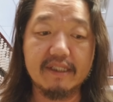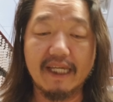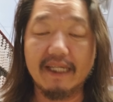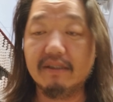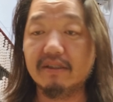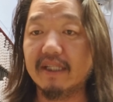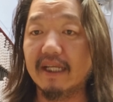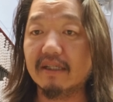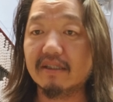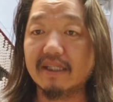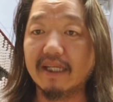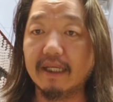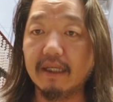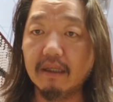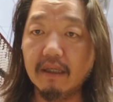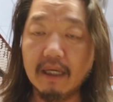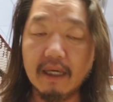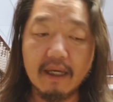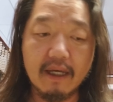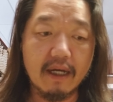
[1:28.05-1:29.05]
taste testing,
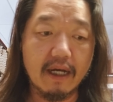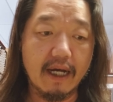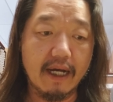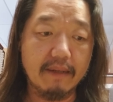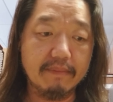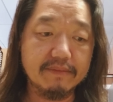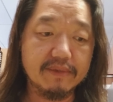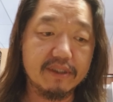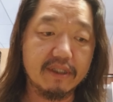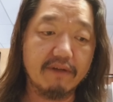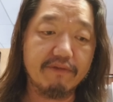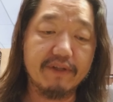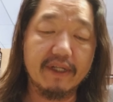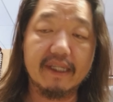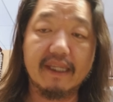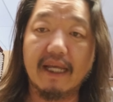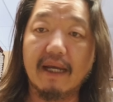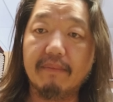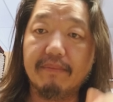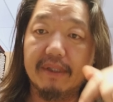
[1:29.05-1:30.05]
um, stuff
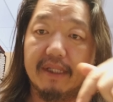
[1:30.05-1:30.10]
like that.